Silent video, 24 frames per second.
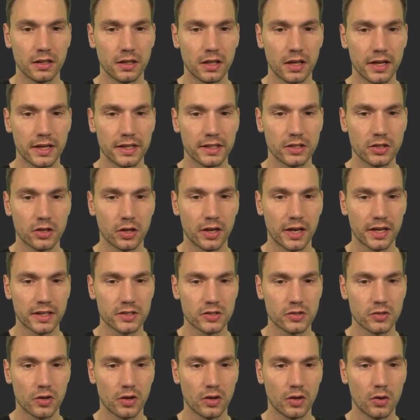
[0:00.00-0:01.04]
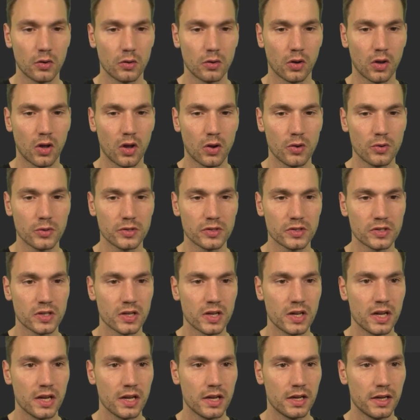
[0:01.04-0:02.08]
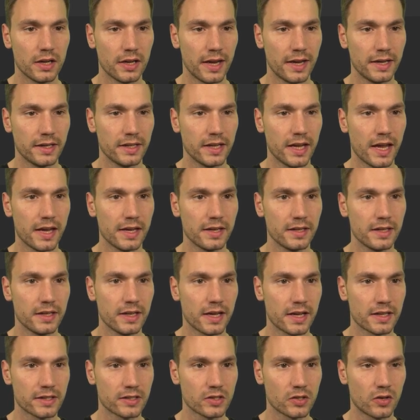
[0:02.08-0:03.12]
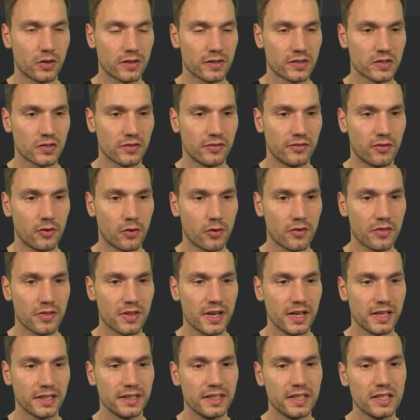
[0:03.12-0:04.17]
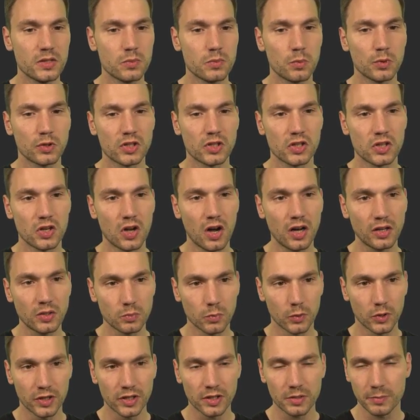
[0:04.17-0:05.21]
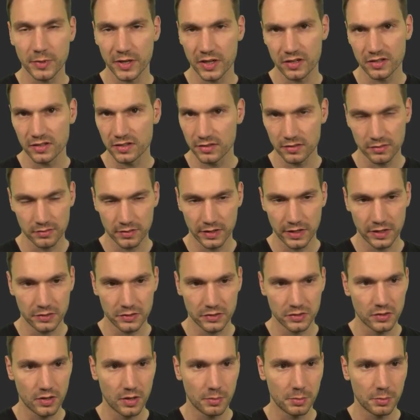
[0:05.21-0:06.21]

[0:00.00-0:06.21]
client, connects to a local host, 8080, and so on and so forth. This would not work because there is no